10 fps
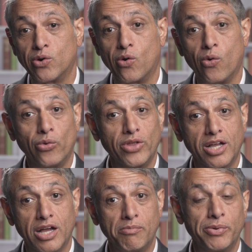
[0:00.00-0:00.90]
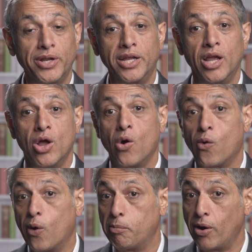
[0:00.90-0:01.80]
or holding company
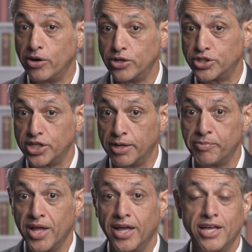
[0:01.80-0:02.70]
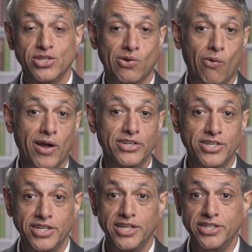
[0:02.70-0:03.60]
or partnership is going to
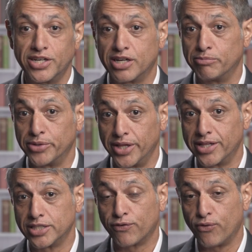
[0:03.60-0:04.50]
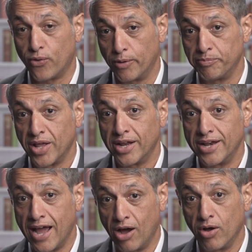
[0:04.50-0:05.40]
need to complete this form.
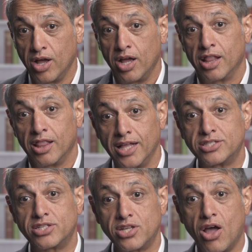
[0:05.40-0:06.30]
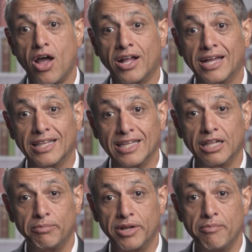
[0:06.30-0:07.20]
Now, let's talk a
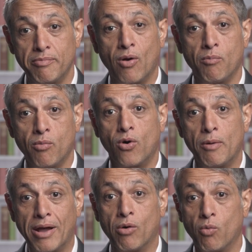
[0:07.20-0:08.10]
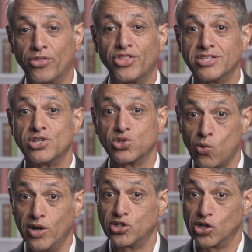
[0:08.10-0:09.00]
little bit more about what this is
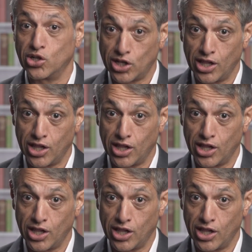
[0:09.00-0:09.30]
going to look